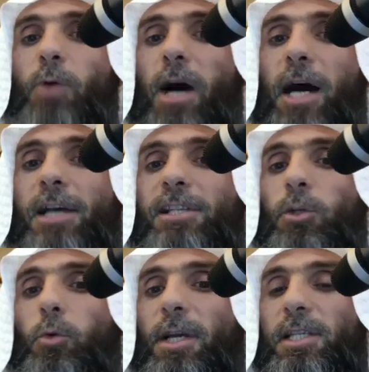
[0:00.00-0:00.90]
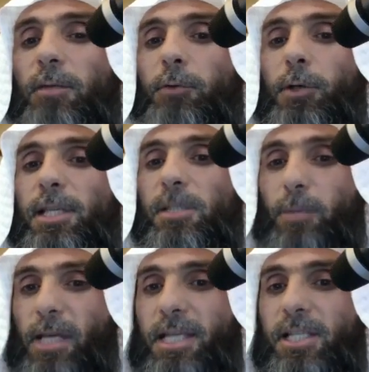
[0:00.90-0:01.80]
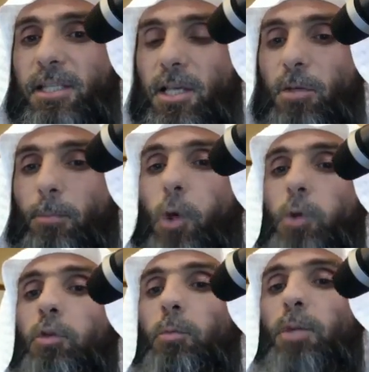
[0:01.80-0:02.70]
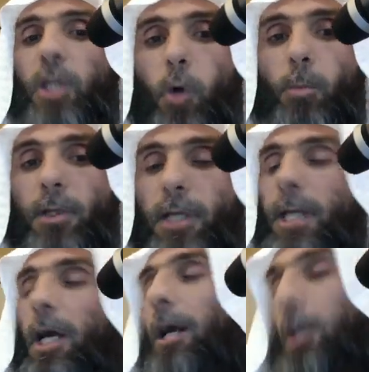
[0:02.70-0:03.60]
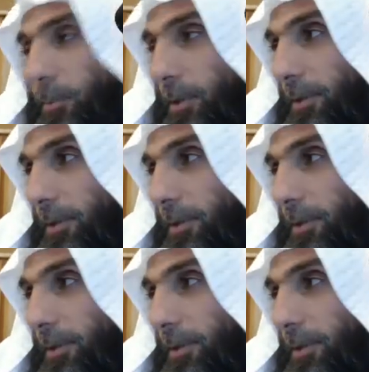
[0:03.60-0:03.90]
dua is requesting for his place, his abode, to be noble and honorable.